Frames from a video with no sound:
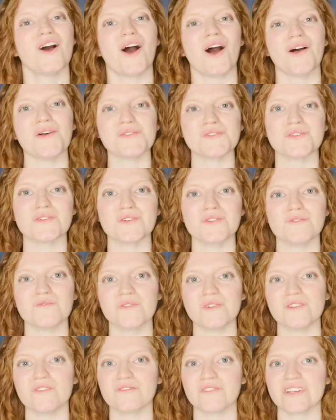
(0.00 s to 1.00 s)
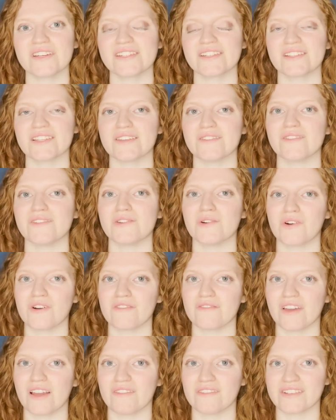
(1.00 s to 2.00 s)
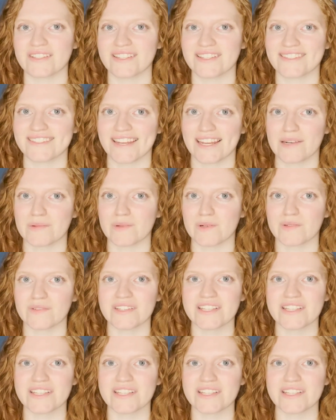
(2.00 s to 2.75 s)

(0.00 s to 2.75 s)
Also, feel free to leave your favorite sustainable